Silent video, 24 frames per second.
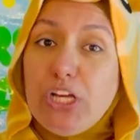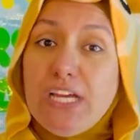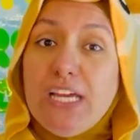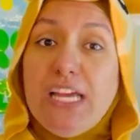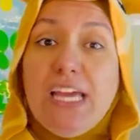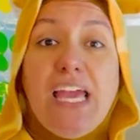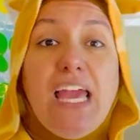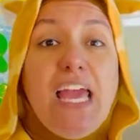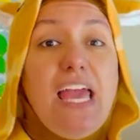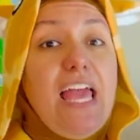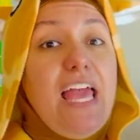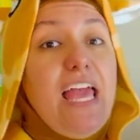
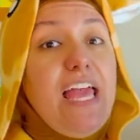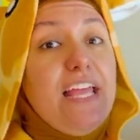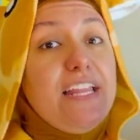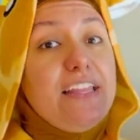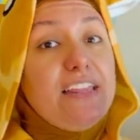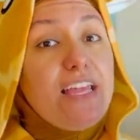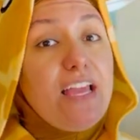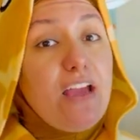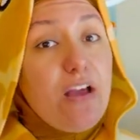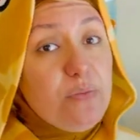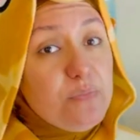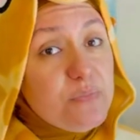and
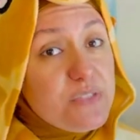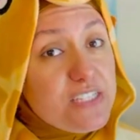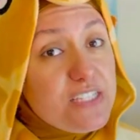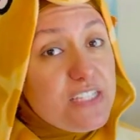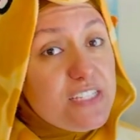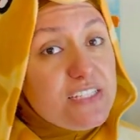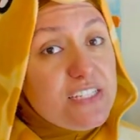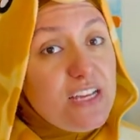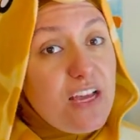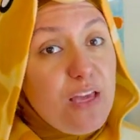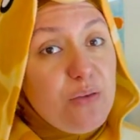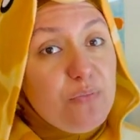comes the
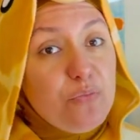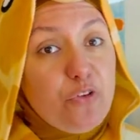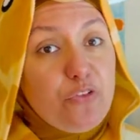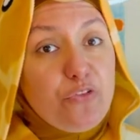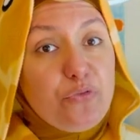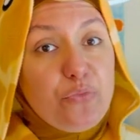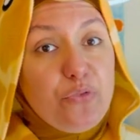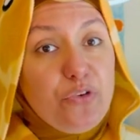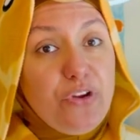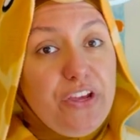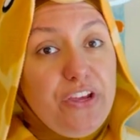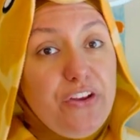time of
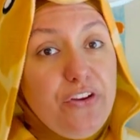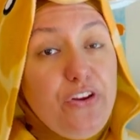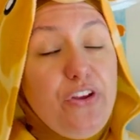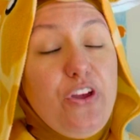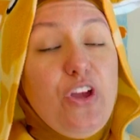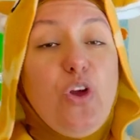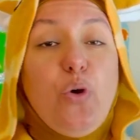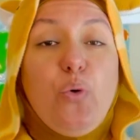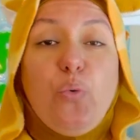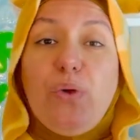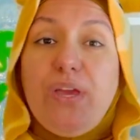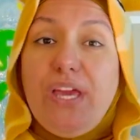prayer, we
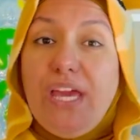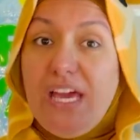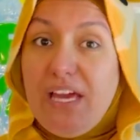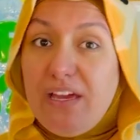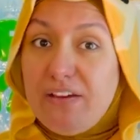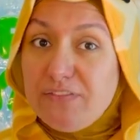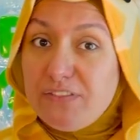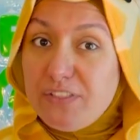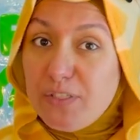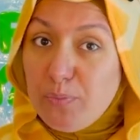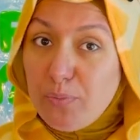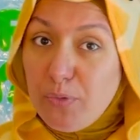have to
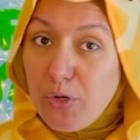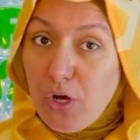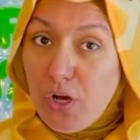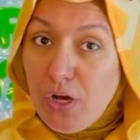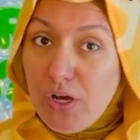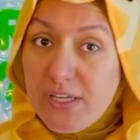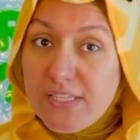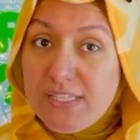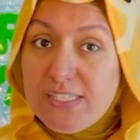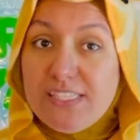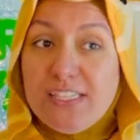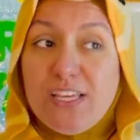pause,
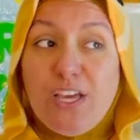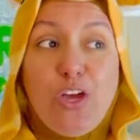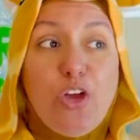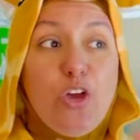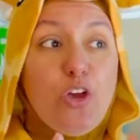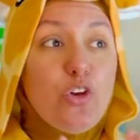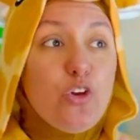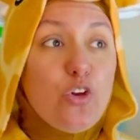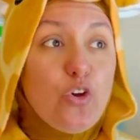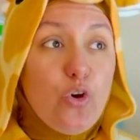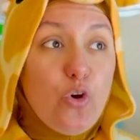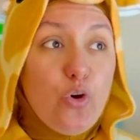
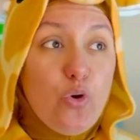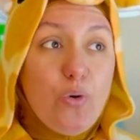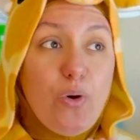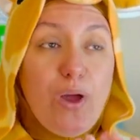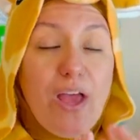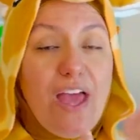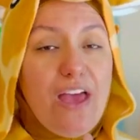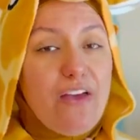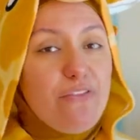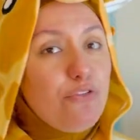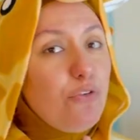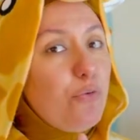go have
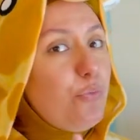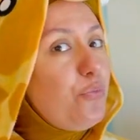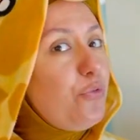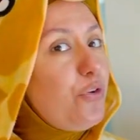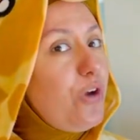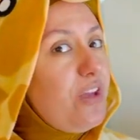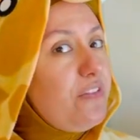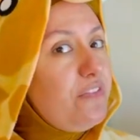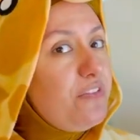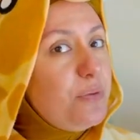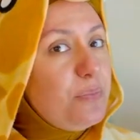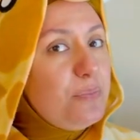a private
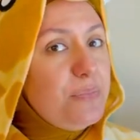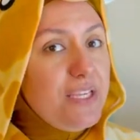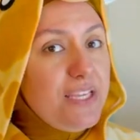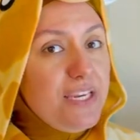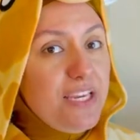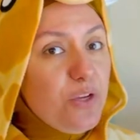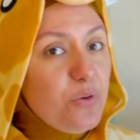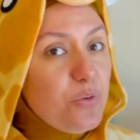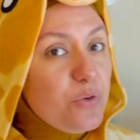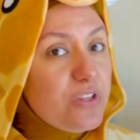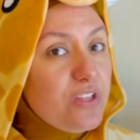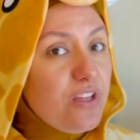meeting with
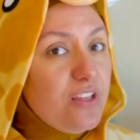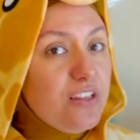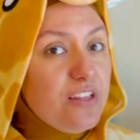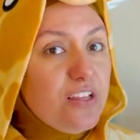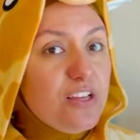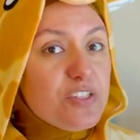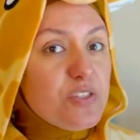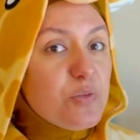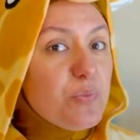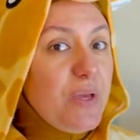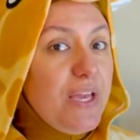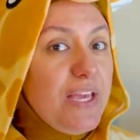Allah
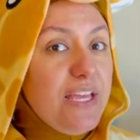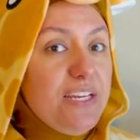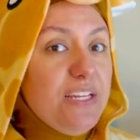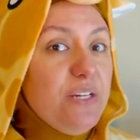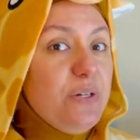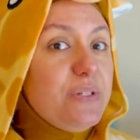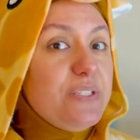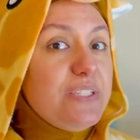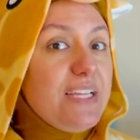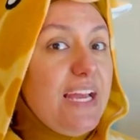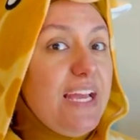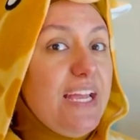subhanahu wa
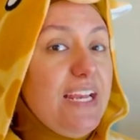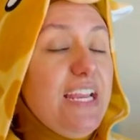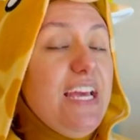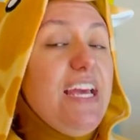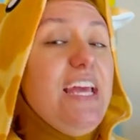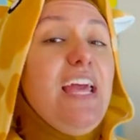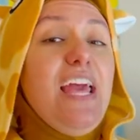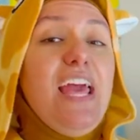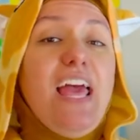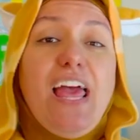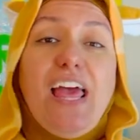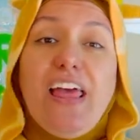ta'ala
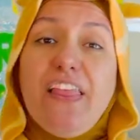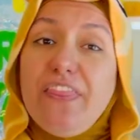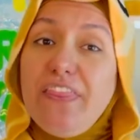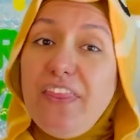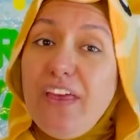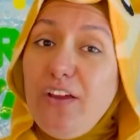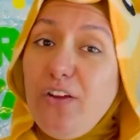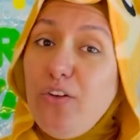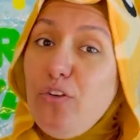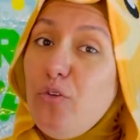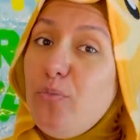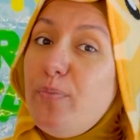and then go
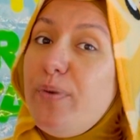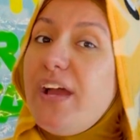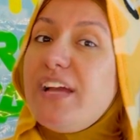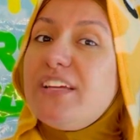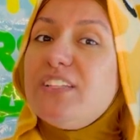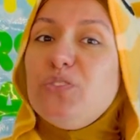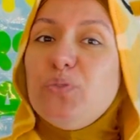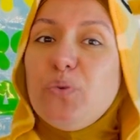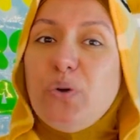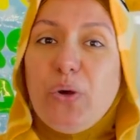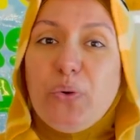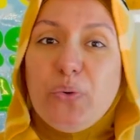back to what
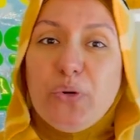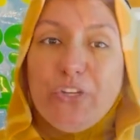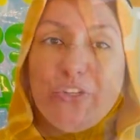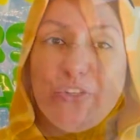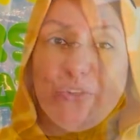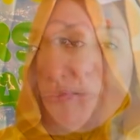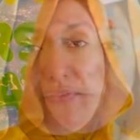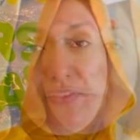we're doing.